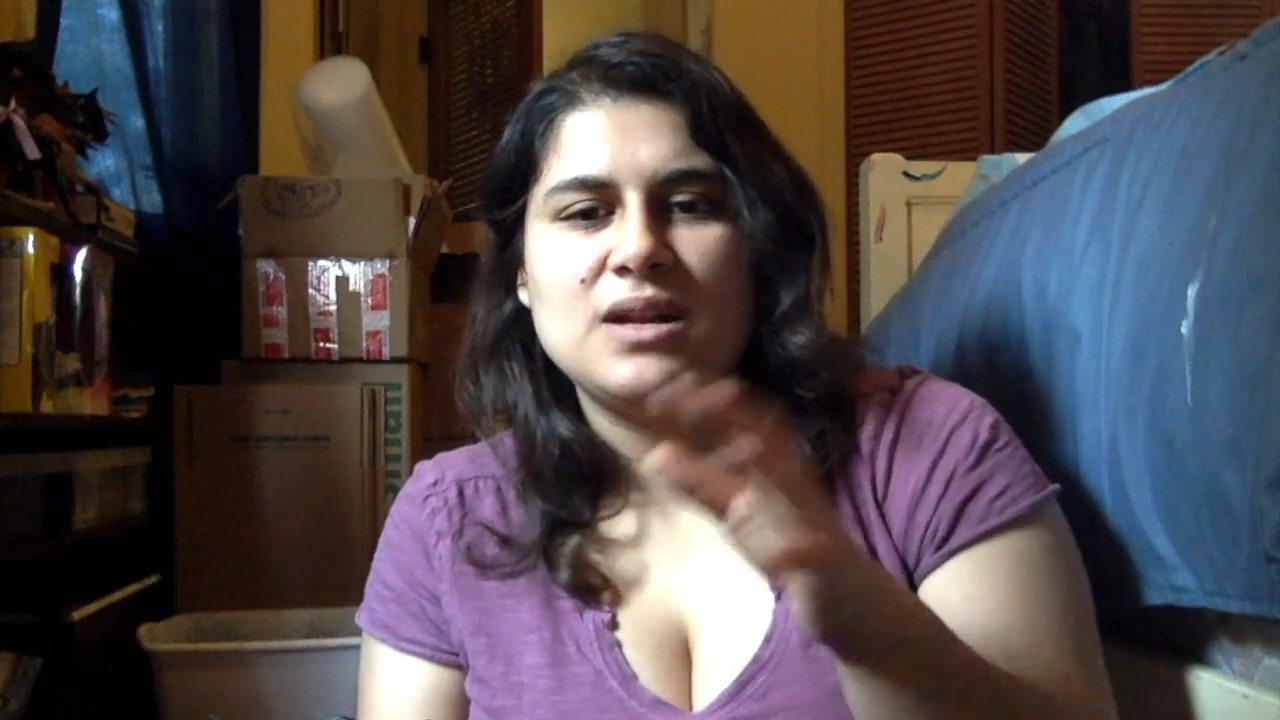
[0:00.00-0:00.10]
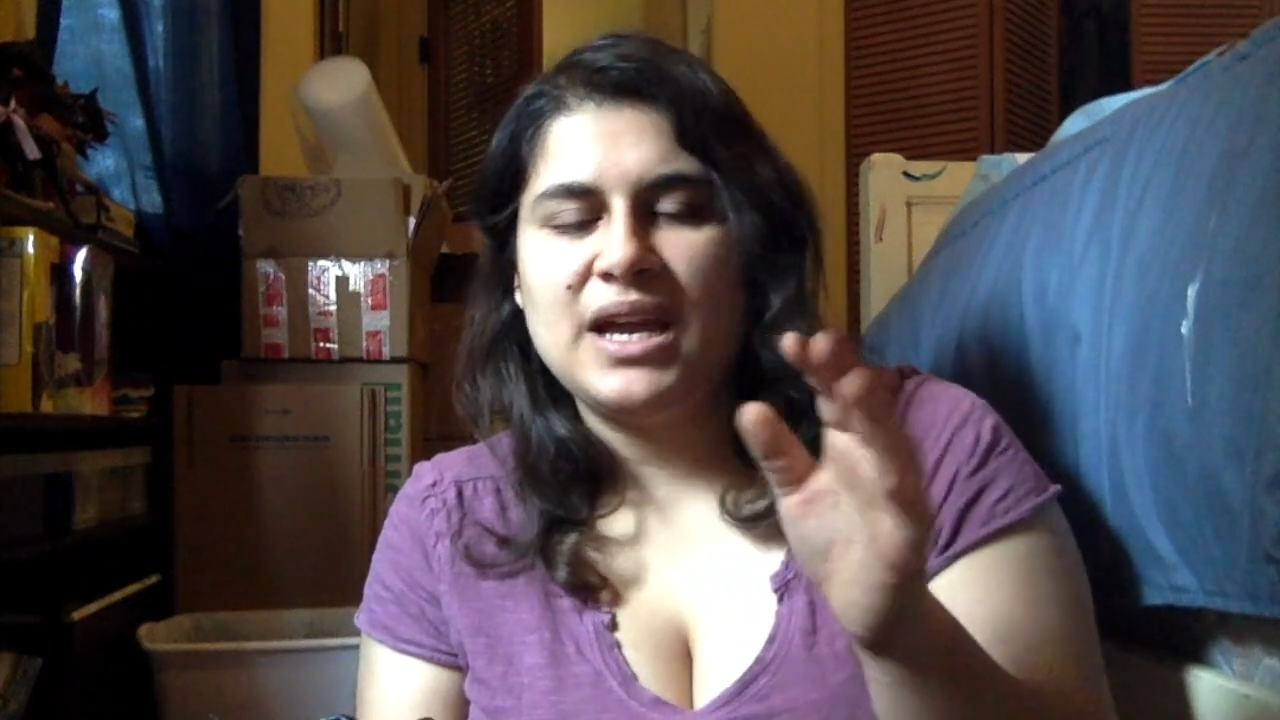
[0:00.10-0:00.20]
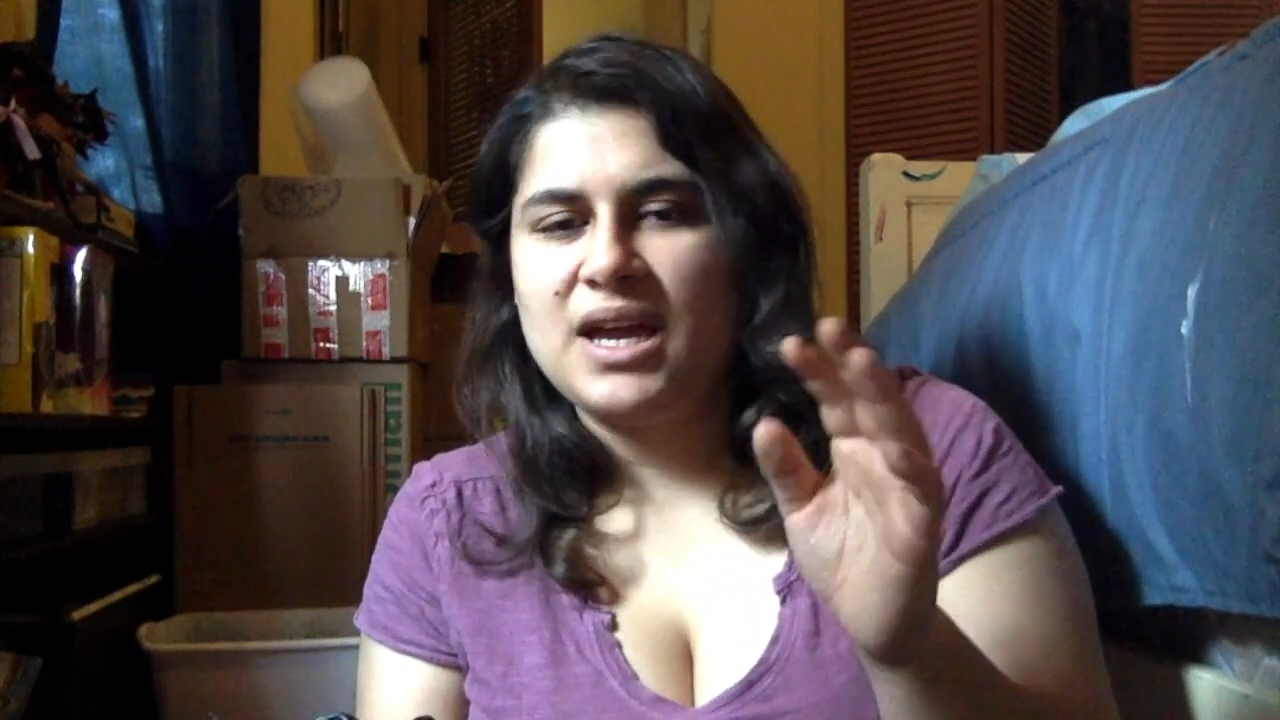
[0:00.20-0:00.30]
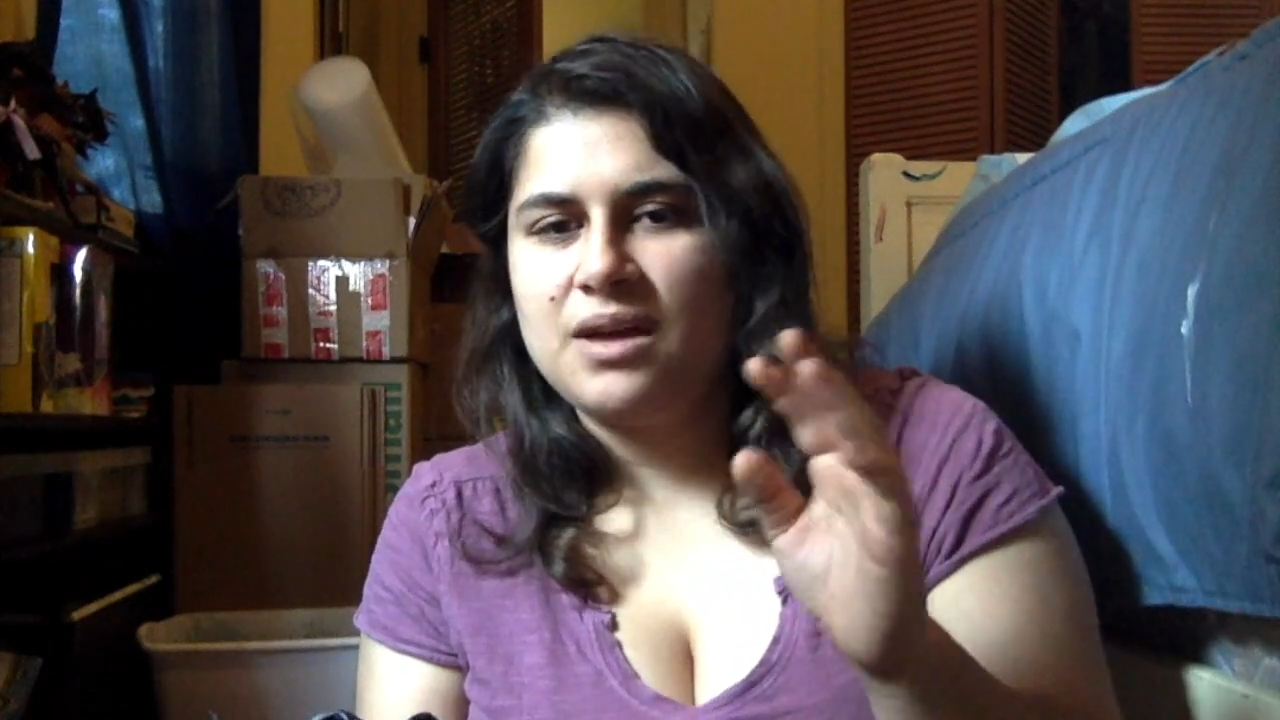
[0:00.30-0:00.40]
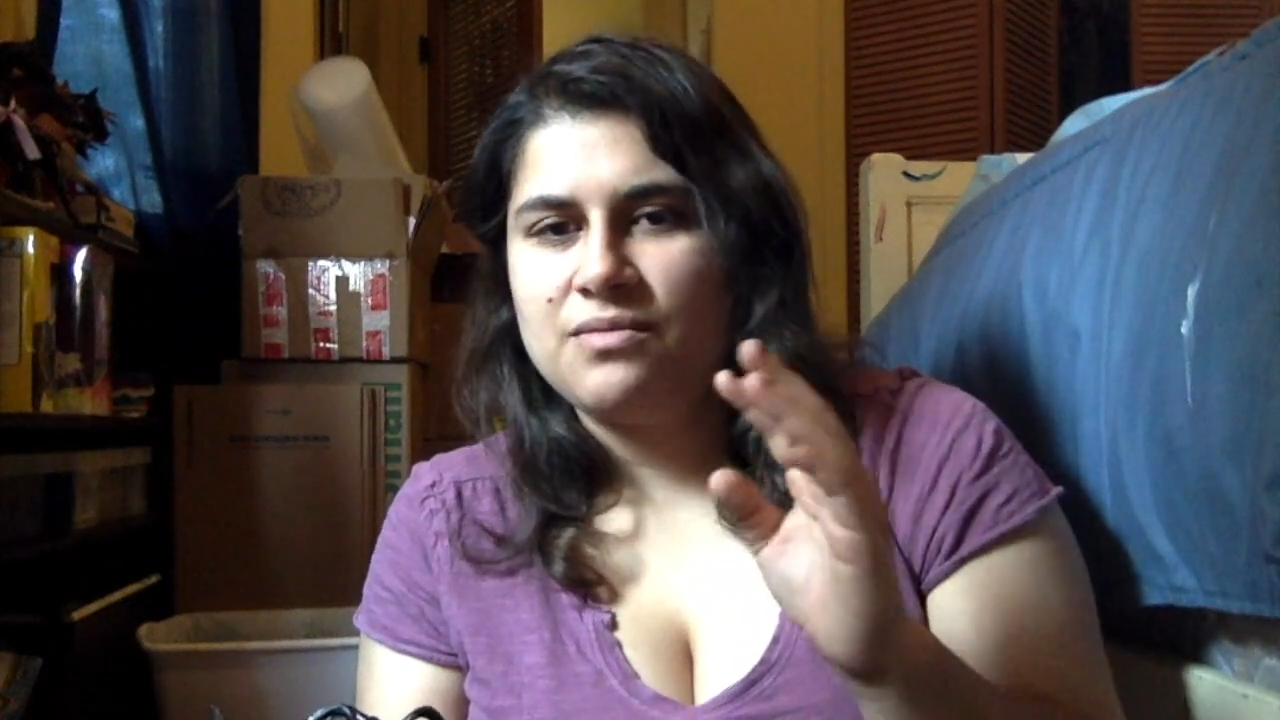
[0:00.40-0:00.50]
I
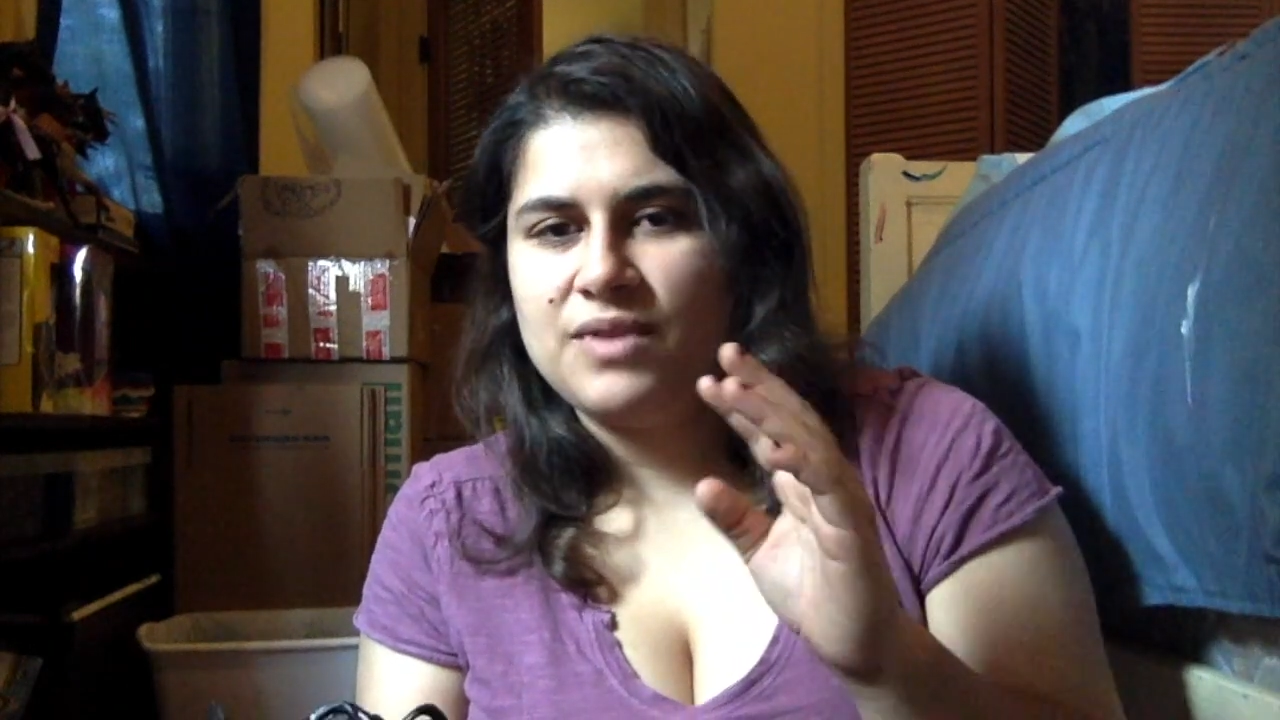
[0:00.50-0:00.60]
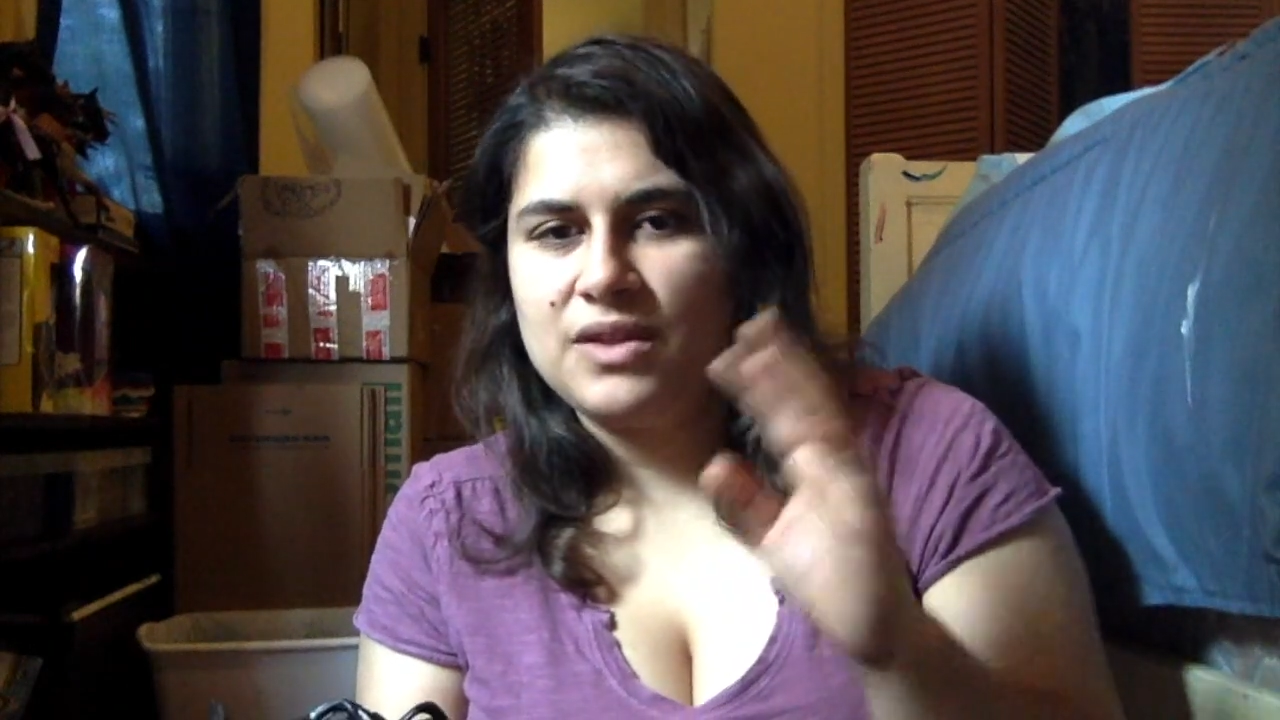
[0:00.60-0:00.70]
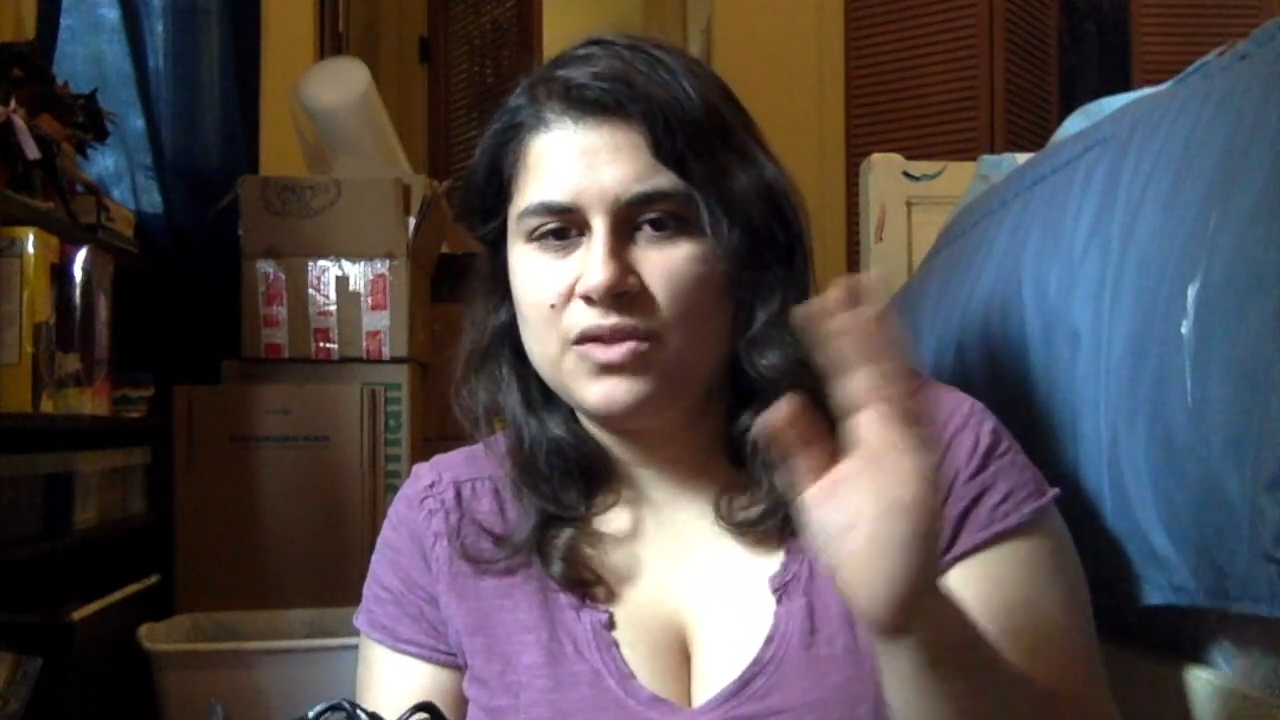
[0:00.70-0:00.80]
have like